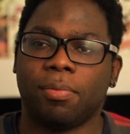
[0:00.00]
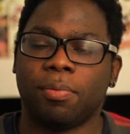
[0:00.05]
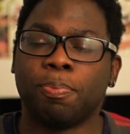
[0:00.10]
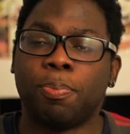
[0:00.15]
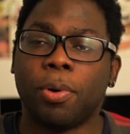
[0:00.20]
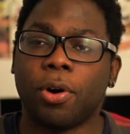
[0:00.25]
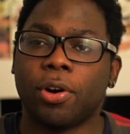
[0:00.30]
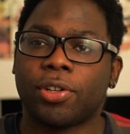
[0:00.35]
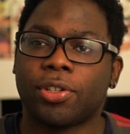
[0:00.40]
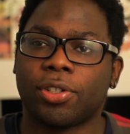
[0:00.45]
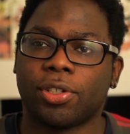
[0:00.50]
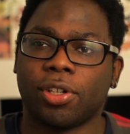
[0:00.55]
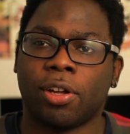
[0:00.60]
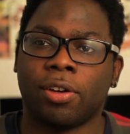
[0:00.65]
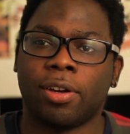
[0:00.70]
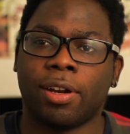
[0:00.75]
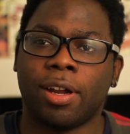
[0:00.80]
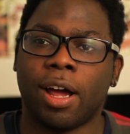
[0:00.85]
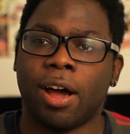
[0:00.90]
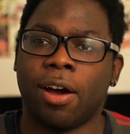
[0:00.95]
books
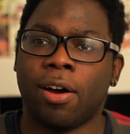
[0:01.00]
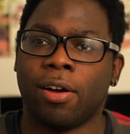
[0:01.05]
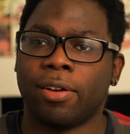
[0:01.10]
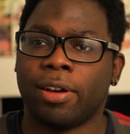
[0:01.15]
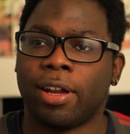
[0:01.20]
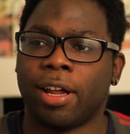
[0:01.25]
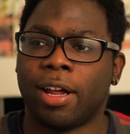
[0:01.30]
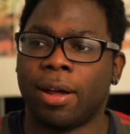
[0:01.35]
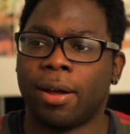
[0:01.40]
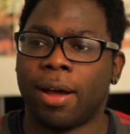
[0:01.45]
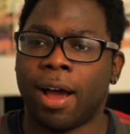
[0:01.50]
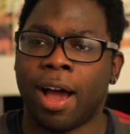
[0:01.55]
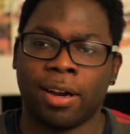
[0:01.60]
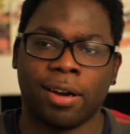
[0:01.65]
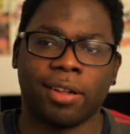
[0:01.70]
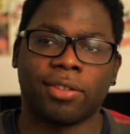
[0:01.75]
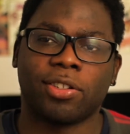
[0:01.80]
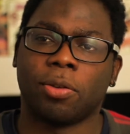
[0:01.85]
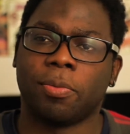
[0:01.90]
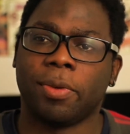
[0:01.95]
on
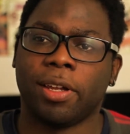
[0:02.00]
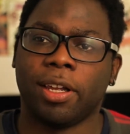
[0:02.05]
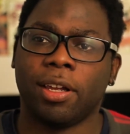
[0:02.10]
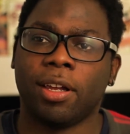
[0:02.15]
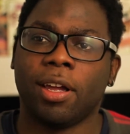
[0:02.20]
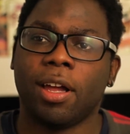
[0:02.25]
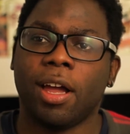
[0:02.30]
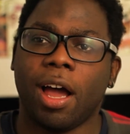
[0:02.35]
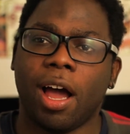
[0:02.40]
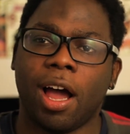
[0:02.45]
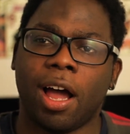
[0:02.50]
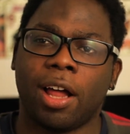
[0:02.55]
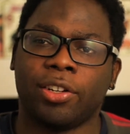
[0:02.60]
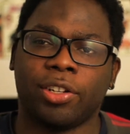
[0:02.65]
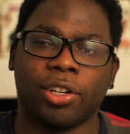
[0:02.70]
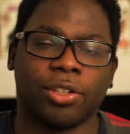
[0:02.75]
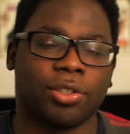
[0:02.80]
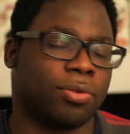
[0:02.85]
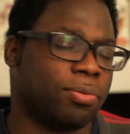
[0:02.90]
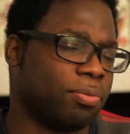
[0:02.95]
anatomy and
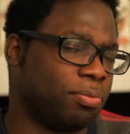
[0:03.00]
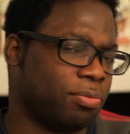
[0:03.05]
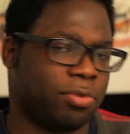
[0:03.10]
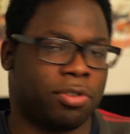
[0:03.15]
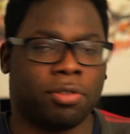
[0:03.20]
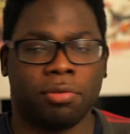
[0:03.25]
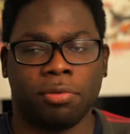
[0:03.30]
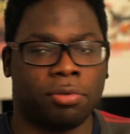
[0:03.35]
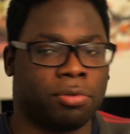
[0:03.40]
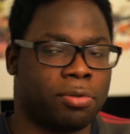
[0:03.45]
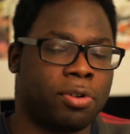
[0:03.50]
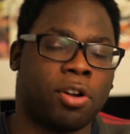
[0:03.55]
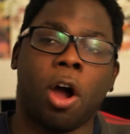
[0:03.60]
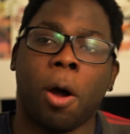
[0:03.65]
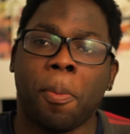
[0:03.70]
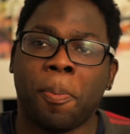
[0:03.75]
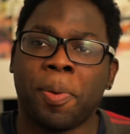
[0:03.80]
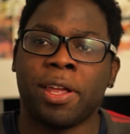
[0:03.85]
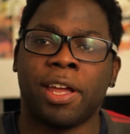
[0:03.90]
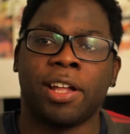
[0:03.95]
just
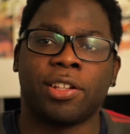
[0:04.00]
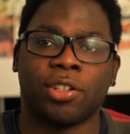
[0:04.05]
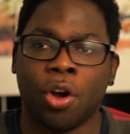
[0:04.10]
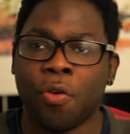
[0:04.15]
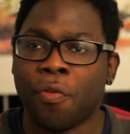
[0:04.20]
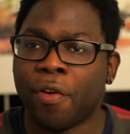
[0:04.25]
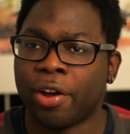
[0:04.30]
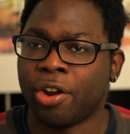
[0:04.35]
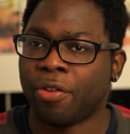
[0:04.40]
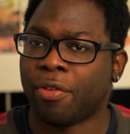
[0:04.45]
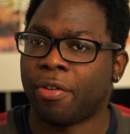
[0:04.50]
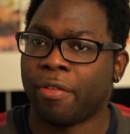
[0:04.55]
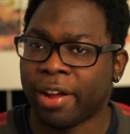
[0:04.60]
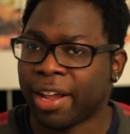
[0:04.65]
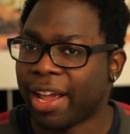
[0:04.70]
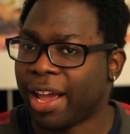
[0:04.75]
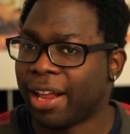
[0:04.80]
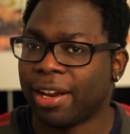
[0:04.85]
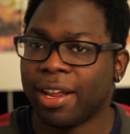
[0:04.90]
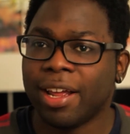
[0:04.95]
copy it over and over
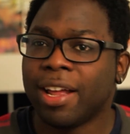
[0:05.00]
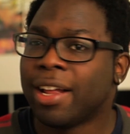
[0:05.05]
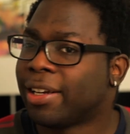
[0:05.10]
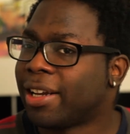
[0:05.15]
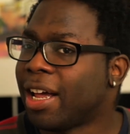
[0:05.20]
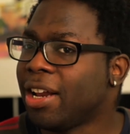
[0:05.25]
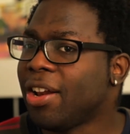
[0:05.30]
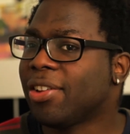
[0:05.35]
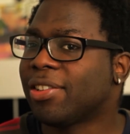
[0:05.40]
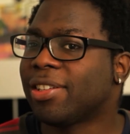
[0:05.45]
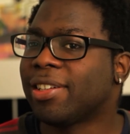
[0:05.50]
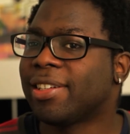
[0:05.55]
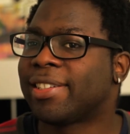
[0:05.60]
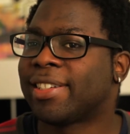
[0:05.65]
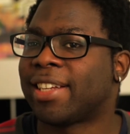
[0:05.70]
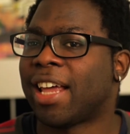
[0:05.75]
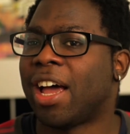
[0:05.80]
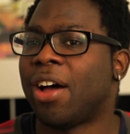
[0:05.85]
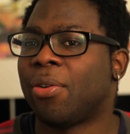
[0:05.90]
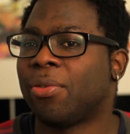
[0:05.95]
again. That doesn't
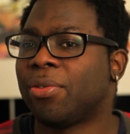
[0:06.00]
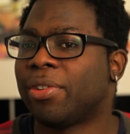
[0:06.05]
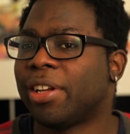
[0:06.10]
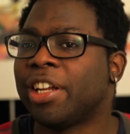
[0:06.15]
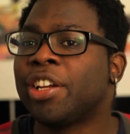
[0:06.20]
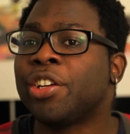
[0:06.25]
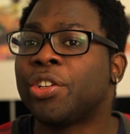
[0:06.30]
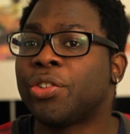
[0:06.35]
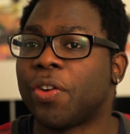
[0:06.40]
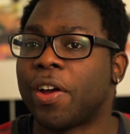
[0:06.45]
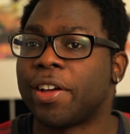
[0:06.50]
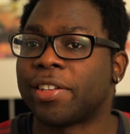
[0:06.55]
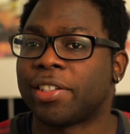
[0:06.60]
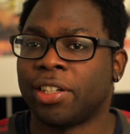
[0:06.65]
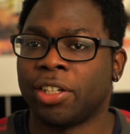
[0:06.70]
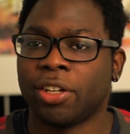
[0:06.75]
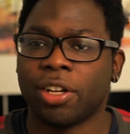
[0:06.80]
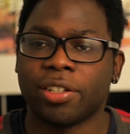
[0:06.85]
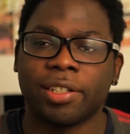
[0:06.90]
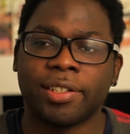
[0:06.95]
sound interesting,
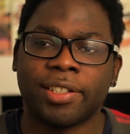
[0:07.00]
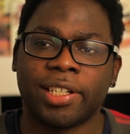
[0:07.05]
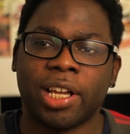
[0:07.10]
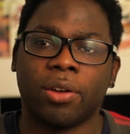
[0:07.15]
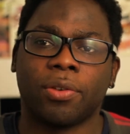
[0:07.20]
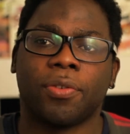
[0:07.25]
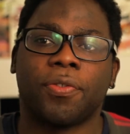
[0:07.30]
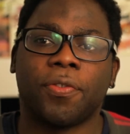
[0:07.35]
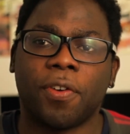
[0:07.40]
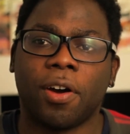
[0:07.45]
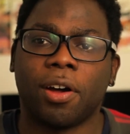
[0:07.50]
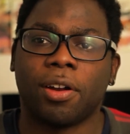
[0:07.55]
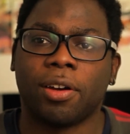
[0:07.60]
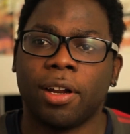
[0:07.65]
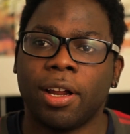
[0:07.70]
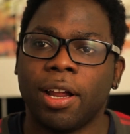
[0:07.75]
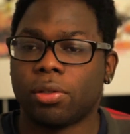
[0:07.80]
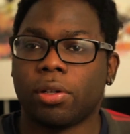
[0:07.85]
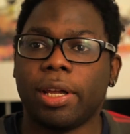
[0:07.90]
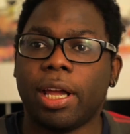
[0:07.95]
it doesn't sound fun.
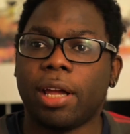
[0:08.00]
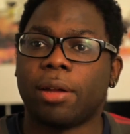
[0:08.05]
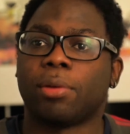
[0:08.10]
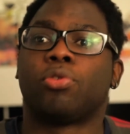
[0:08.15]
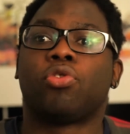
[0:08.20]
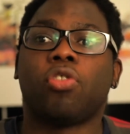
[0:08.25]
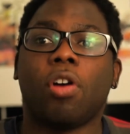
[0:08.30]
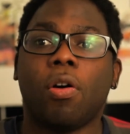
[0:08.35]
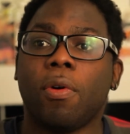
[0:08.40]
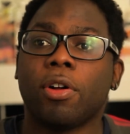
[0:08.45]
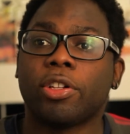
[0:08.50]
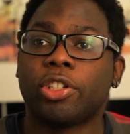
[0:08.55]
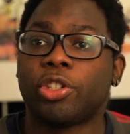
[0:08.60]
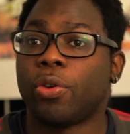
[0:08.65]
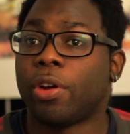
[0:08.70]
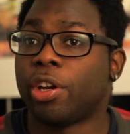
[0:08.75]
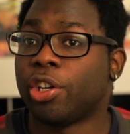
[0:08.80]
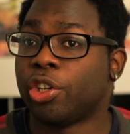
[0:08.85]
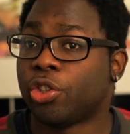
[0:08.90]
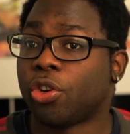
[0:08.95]
So yeah, draw what
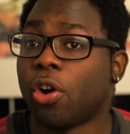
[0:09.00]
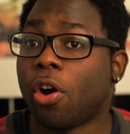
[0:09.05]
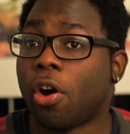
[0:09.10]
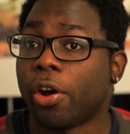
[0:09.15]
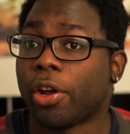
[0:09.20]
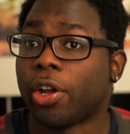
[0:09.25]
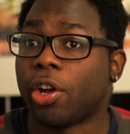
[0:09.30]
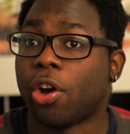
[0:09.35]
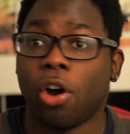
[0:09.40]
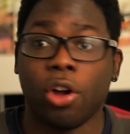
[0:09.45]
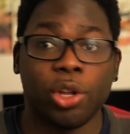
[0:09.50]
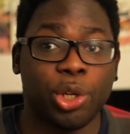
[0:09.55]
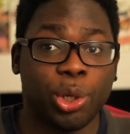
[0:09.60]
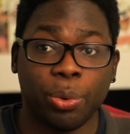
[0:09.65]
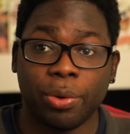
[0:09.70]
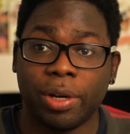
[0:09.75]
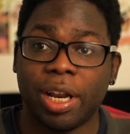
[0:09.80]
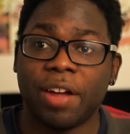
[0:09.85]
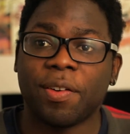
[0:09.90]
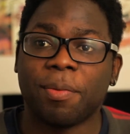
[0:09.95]
you enjoy or
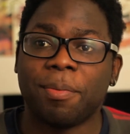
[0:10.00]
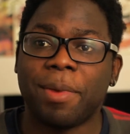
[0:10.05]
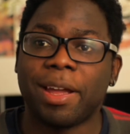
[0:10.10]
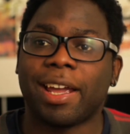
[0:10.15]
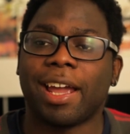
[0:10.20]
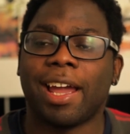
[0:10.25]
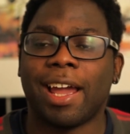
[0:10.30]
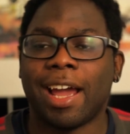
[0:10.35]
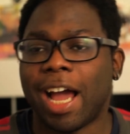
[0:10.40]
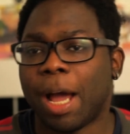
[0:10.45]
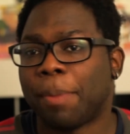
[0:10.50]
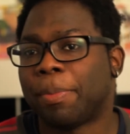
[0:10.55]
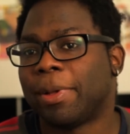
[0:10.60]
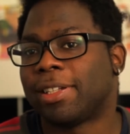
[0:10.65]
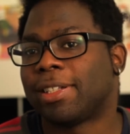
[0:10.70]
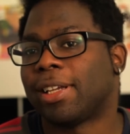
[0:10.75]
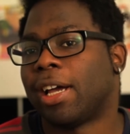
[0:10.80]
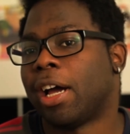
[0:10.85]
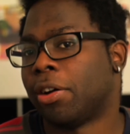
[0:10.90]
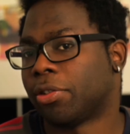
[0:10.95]
you will never make a
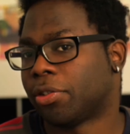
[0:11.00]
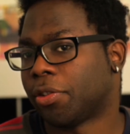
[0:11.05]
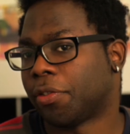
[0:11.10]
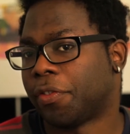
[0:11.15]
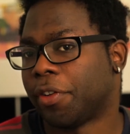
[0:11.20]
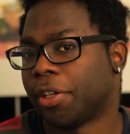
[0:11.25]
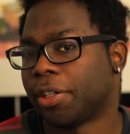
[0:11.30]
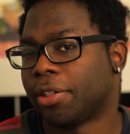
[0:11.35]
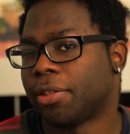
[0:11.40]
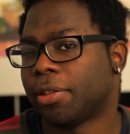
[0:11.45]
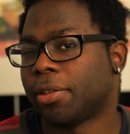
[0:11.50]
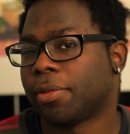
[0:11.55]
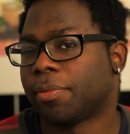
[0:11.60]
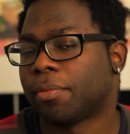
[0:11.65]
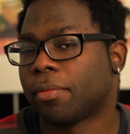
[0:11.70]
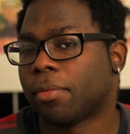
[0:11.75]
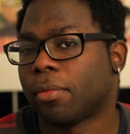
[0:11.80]
habit out of it.